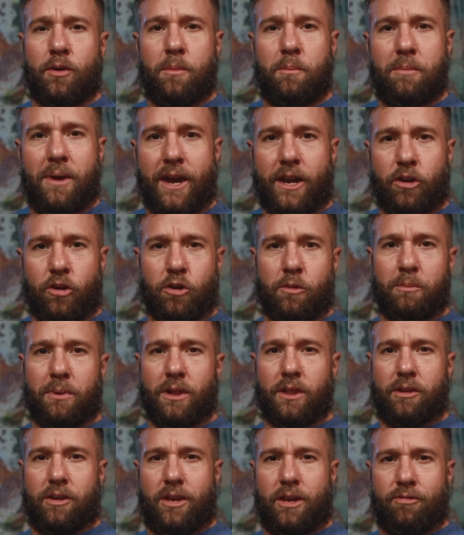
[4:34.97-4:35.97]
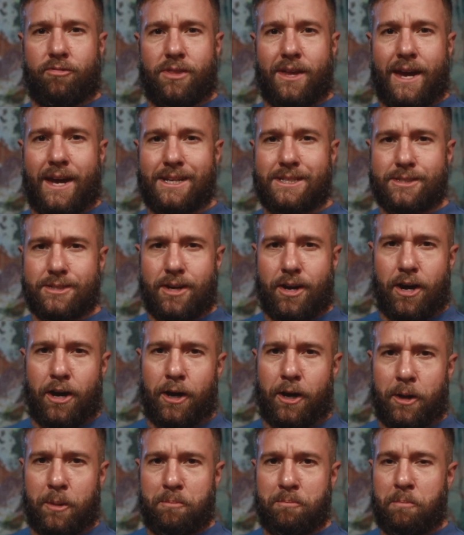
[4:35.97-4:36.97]
making her believe that,
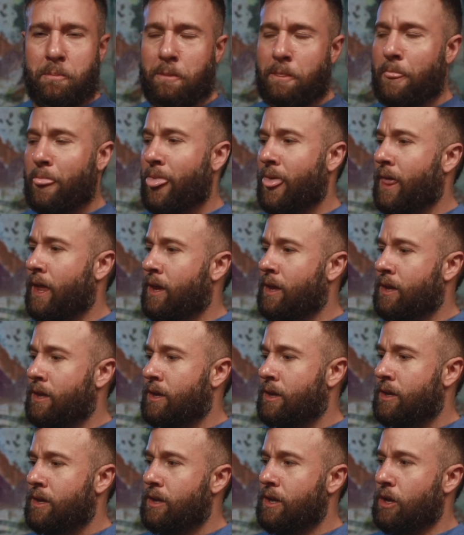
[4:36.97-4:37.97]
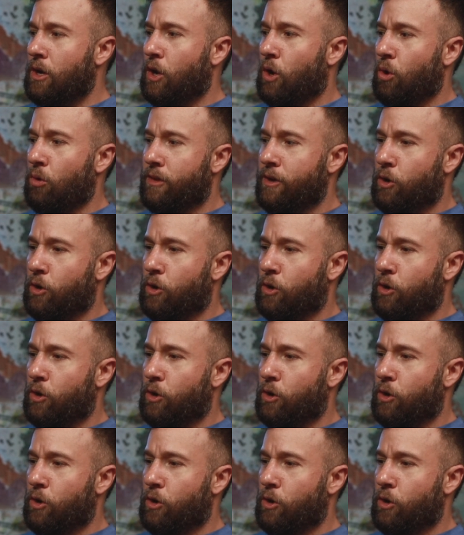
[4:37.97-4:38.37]
you know,